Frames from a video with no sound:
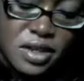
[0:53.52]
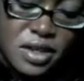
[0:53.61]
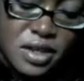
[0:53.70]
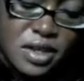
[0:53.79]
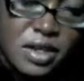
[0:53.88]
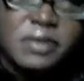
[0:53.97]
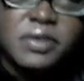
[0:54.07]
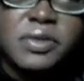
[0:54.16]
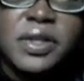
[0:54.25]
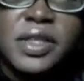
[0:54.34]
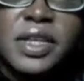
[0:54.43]
it comes
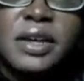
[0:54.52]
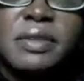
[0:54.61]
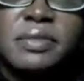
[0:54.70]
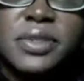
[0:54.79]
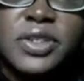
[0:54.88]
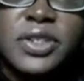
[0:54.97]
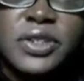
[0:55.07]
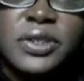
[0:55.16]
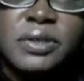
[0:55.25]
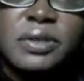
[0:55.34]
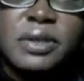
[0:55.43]
with um,
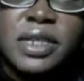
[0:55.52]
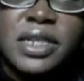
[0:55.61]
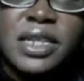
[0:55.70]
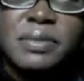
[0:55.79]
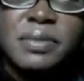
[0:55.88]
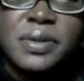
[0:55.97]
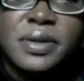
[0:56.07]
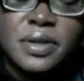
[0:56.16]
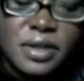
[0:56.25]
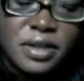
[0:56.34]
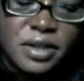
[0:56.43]
two lip
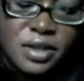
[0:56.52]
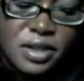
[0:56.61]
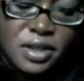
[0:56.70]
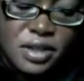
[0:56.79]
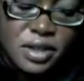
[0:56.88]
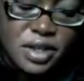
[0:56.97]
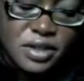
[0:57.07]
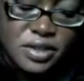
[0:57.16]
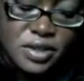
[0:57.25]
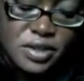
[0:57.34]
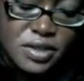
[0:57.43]

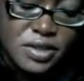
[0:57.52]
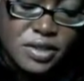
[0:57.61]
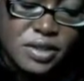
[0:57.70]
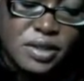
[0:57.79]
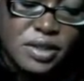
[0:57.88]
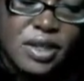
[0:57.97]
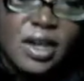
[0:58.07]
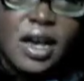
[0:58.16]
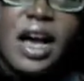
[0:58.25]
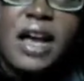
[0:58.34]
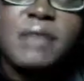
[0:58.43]
glosses.
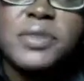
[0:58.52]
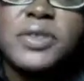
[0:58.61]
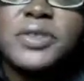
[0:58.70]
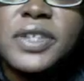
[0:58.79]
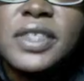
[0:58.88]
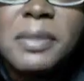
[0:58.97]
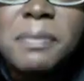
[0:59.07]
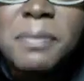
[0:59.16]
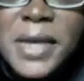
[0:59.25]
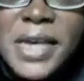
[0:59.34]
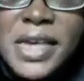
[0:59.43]
I'm using the
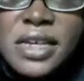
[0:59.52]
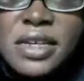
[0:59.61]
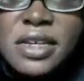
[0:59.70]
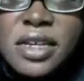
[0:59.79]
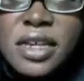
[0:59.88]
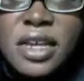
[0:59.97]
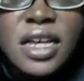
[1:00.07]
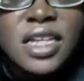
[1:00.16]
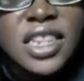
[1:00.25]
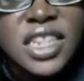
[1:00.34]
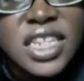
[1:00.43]
pink.
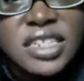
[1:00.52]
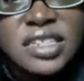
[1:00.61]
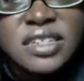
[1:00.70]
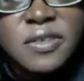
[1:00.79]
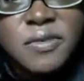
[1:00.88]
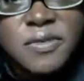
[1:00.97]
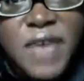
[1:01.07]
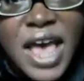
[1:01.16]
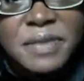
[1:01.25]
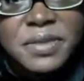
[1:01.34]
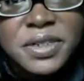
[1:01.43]
This is
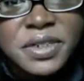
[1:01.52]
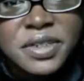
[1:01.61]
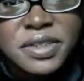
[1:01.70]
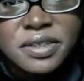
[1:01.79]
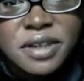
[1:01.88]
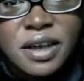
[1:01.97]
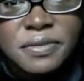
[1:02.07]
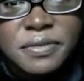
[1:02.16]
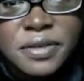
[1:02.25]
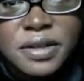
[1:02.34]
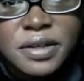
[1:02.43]
fabulous stuff.
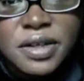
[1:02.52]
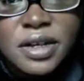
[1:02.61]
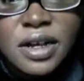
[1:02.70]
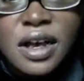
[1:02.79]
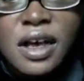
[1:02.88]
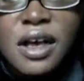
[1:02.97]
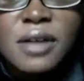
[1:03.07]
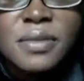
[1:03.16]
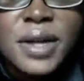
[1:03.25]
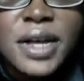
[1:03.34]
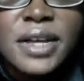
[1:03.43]
Um, I'm